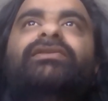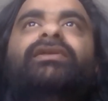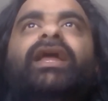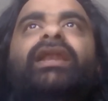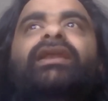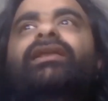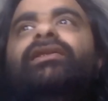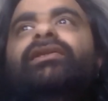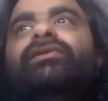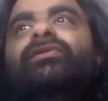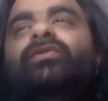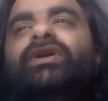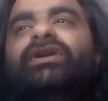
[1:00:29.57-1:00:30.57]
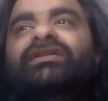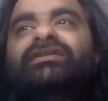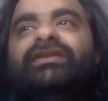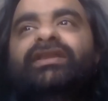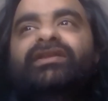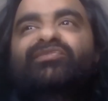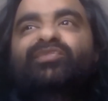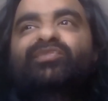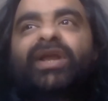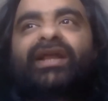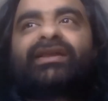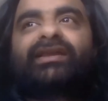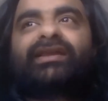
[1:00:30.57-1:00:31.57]
tell you what's the
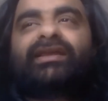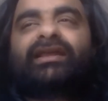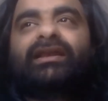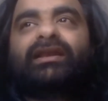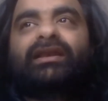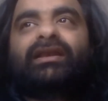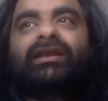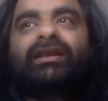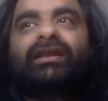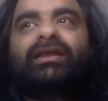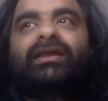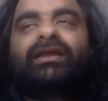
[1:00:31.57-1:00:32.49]
practical